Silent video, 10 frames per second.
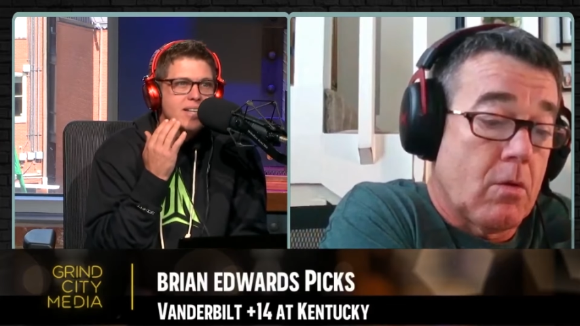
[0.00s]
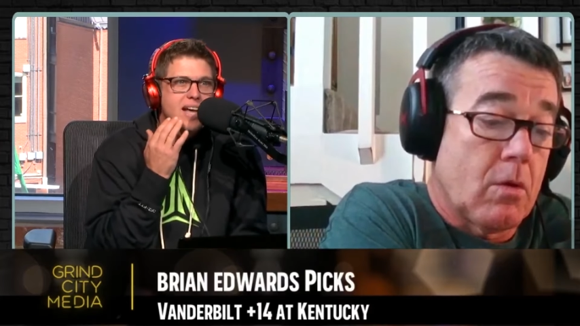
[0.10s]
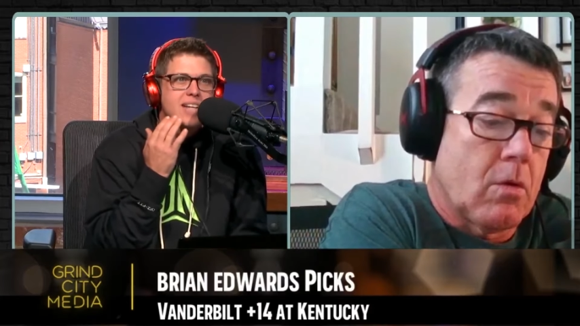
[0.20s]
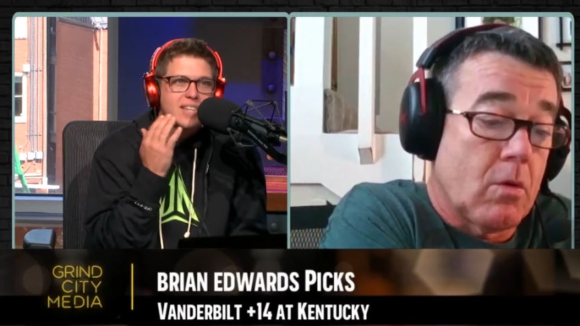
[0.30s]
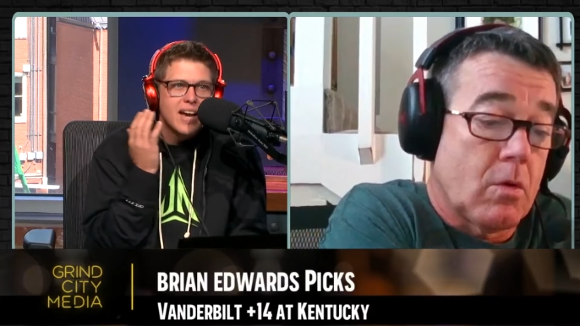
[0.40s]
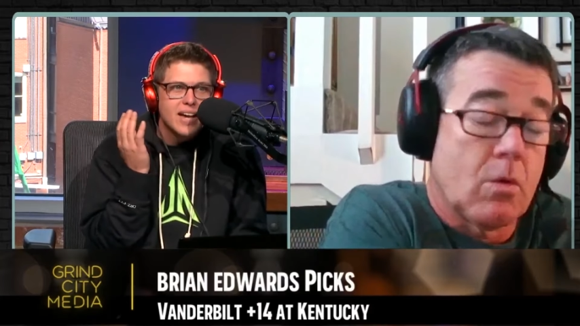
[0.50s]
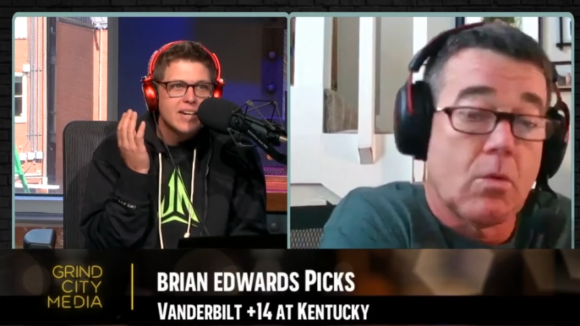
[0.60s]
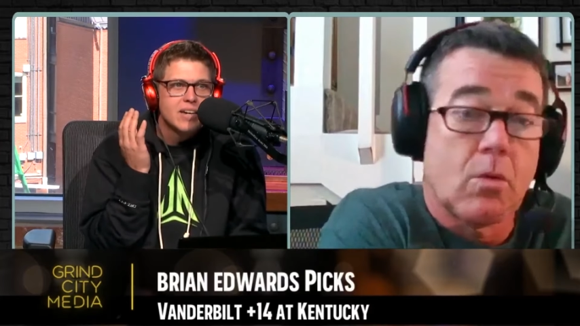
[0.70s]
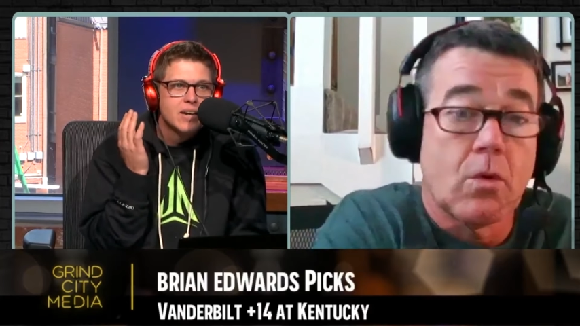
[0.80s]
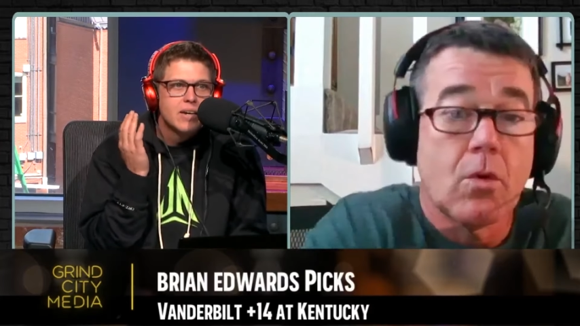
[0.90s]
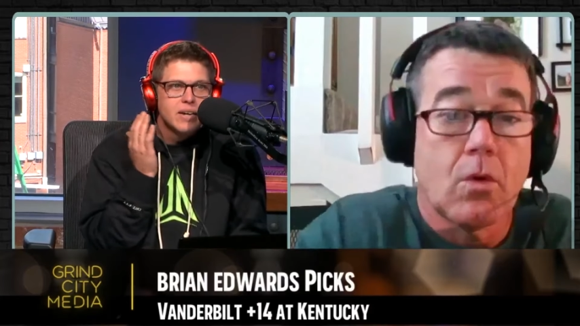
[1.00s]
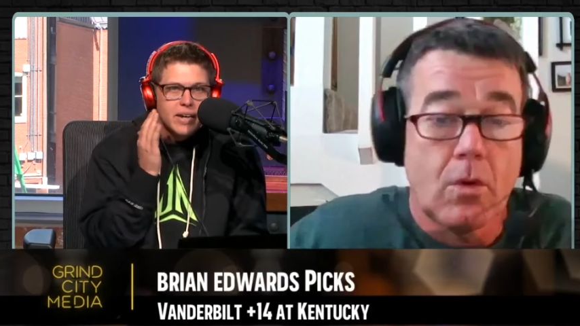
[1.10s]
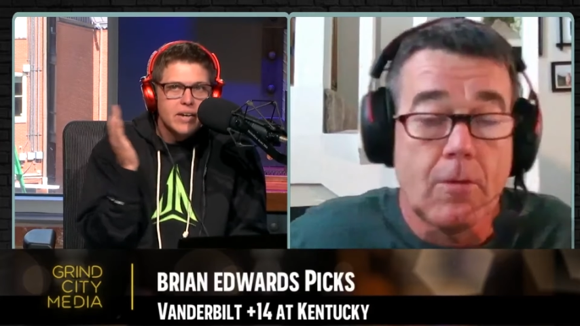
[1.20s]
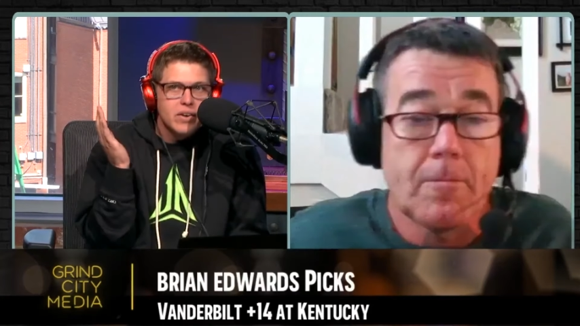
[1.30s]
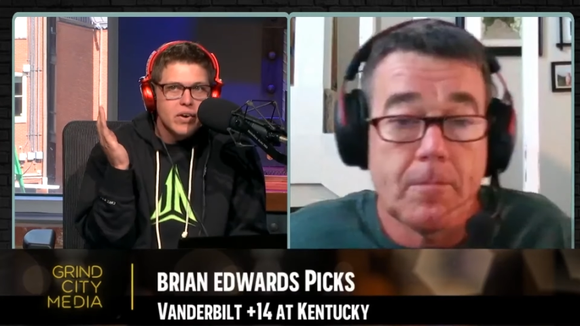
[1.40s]
Speaker 1: That's a
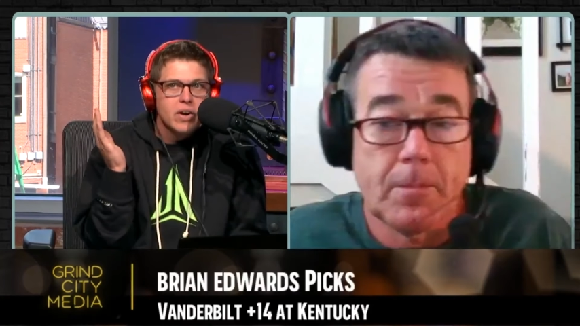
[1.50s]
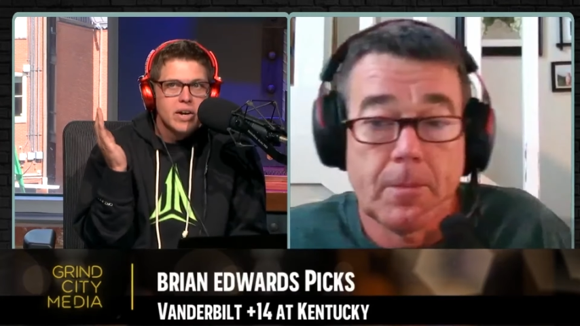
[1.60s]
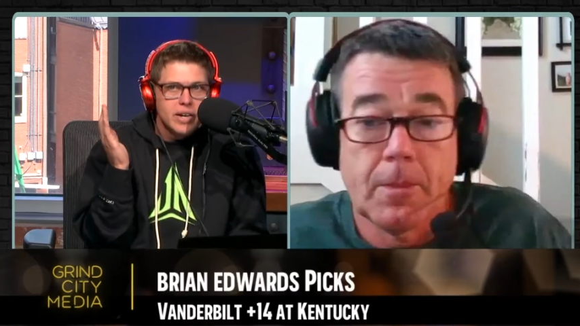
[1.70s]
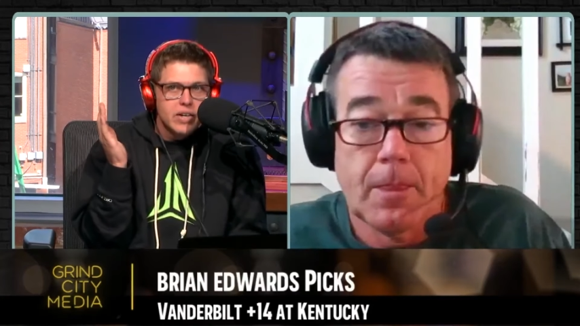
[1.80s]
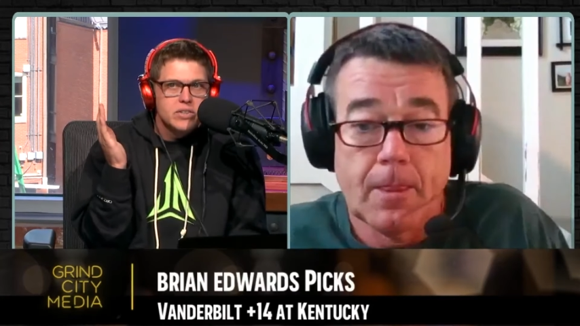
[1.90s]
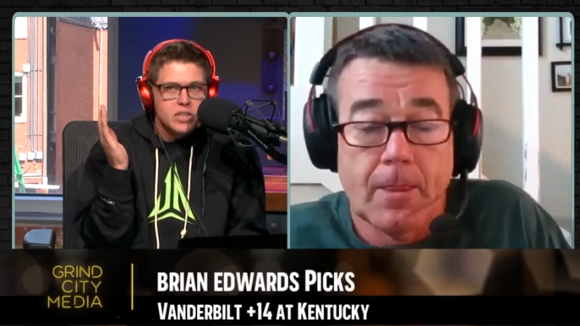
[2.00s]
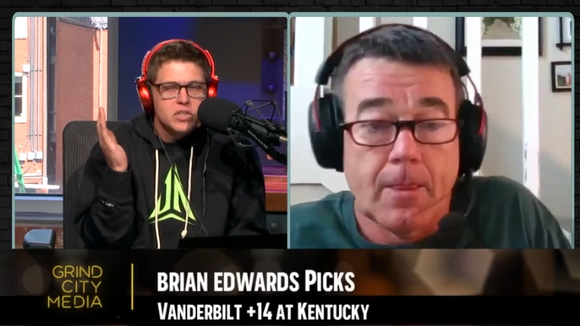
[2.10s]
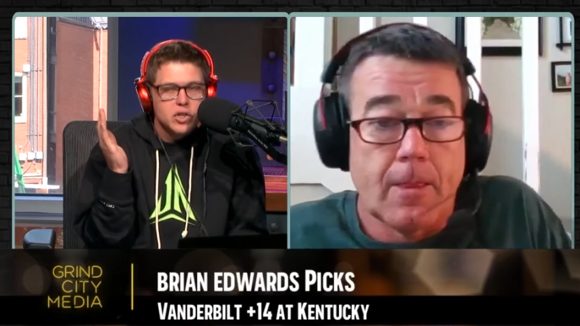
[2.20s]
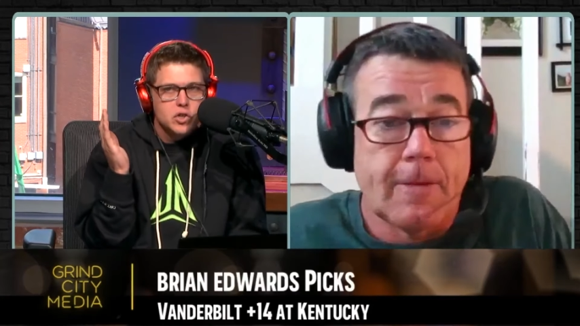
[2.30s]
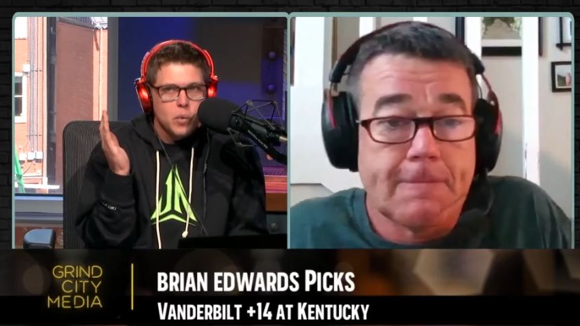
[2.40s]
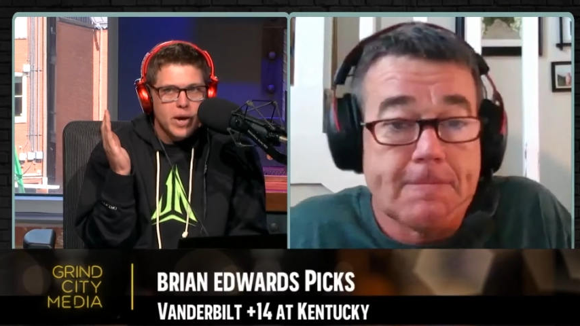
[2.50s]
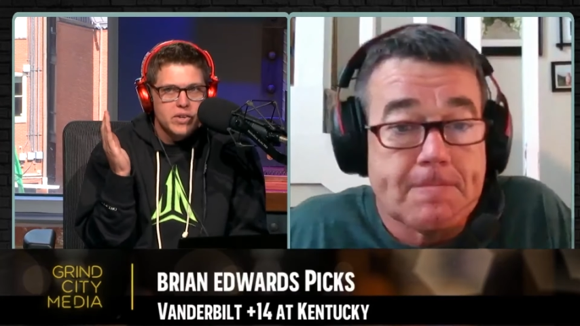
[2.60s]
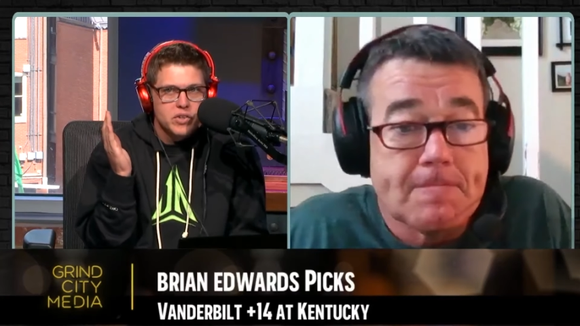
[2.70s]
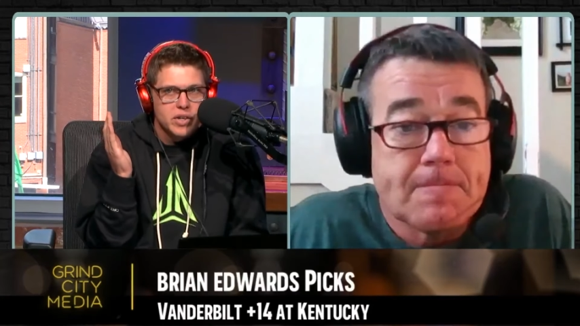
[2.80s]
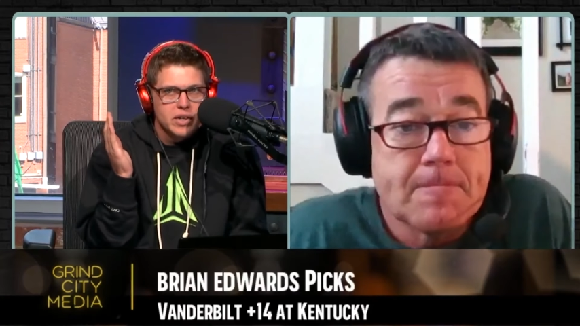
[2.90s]
here. Here's the
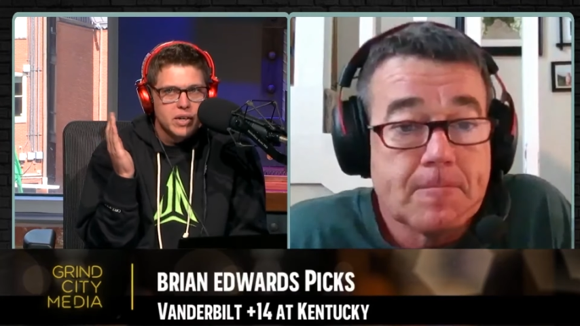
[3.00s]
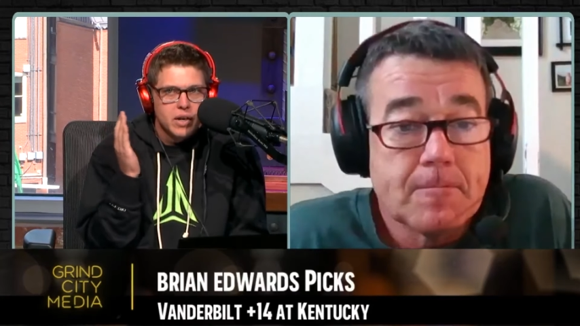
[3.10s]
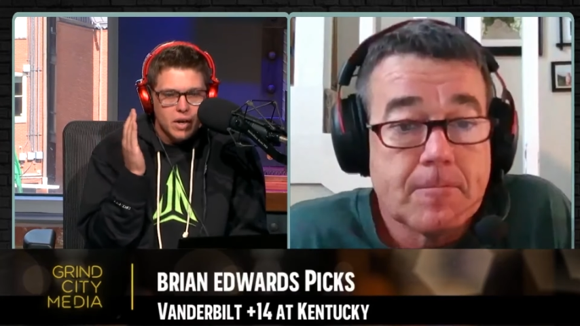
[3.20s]
situation: